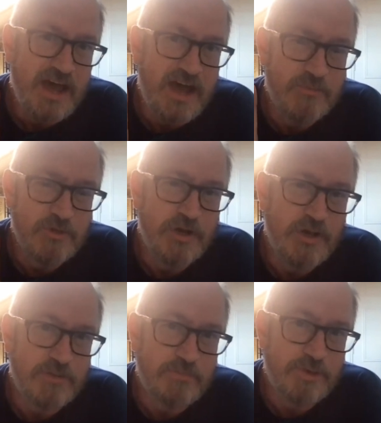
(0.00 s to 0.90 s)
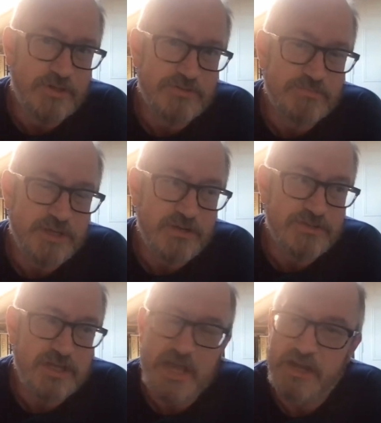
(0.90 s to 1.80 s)
uh, where I'll, I'll be
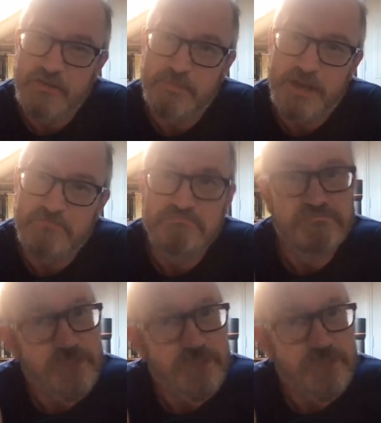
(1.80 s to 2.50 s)
asking Helen about